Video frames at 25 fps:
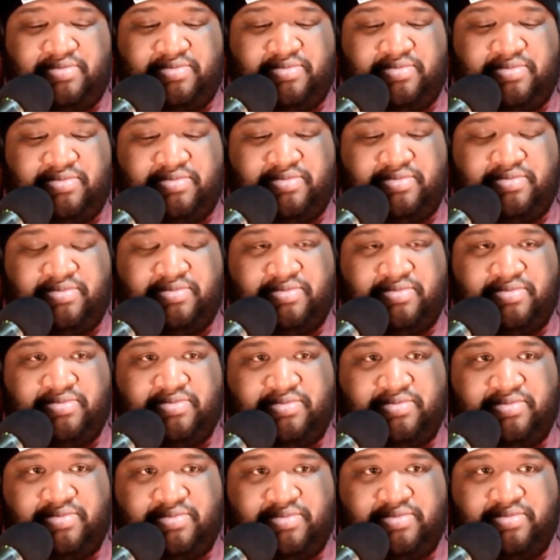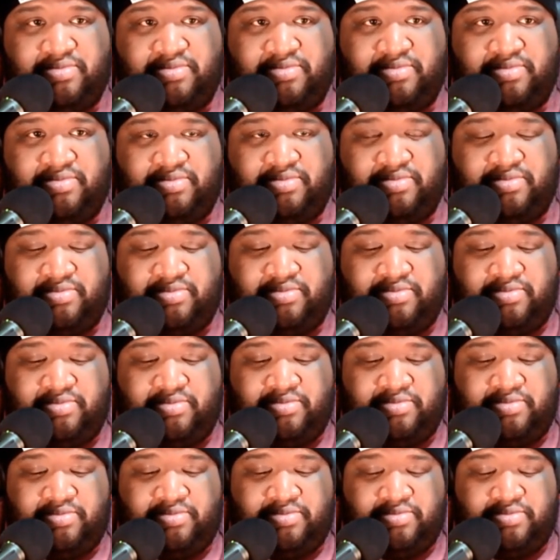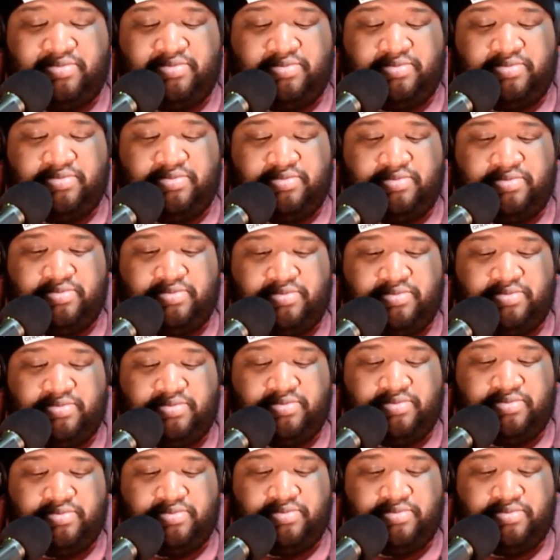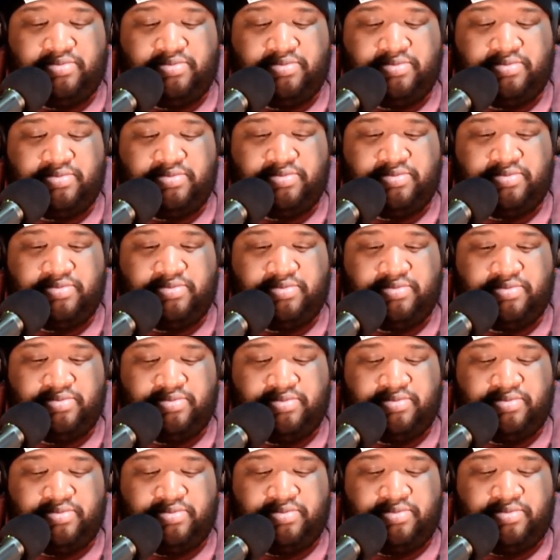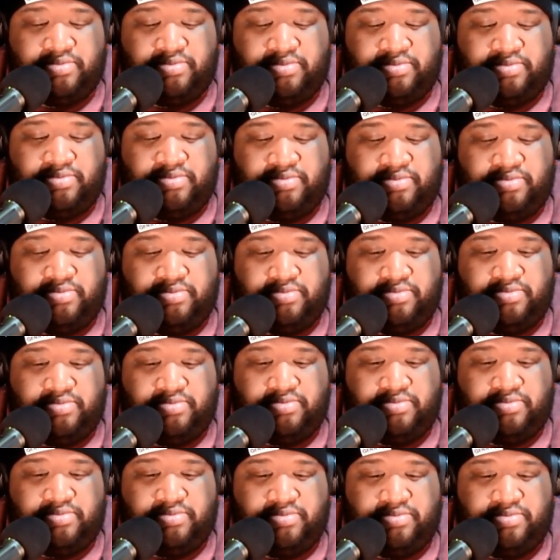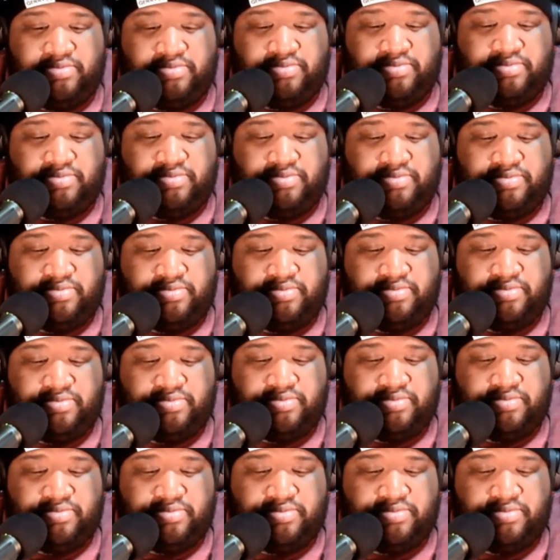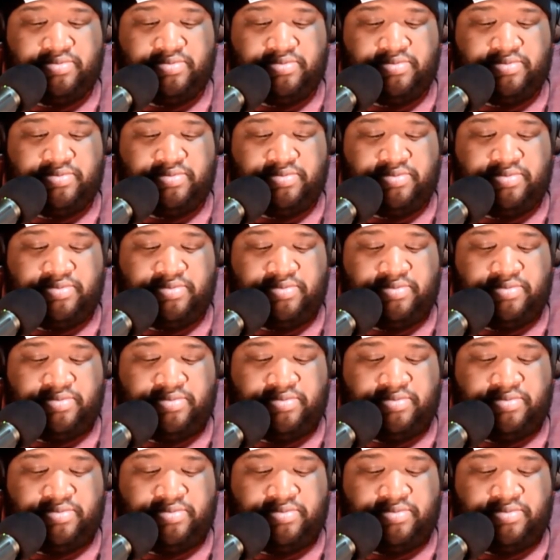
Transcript: (not speaking)